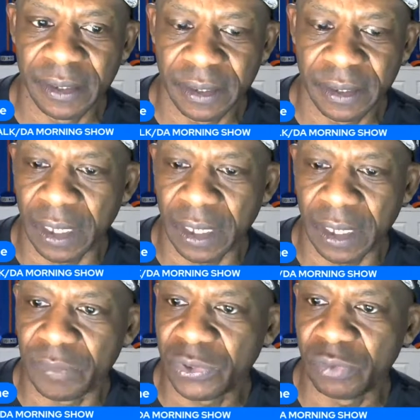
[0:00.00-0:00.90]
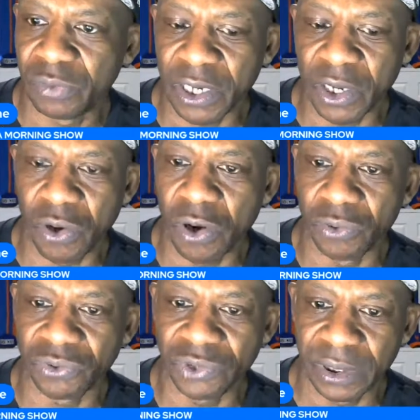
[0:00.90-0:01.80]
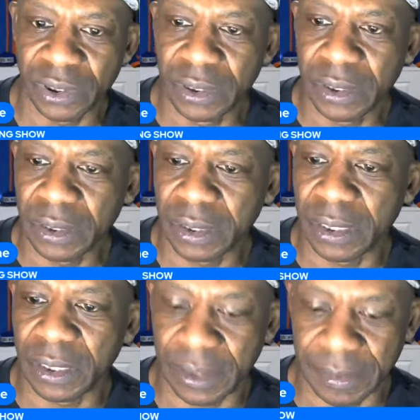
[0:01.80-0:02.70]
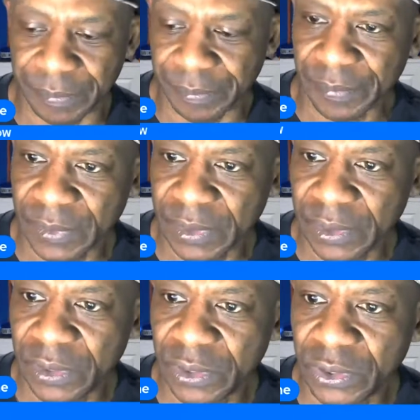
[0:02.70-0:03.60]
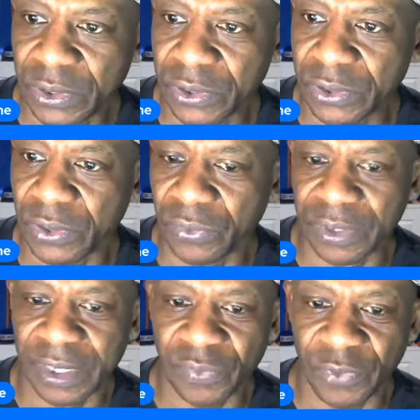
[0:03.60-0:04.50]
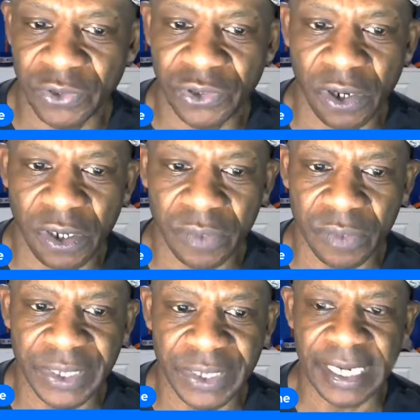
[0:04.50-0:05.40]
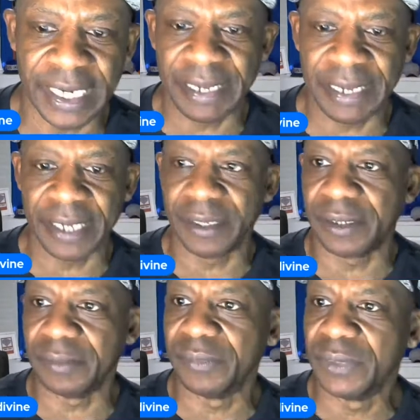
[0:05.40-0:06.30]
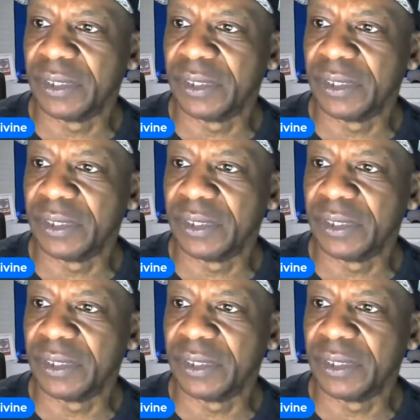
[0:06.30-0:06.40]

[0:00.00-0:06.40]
to my co-host. So Knicks Real Talk, we in here, man.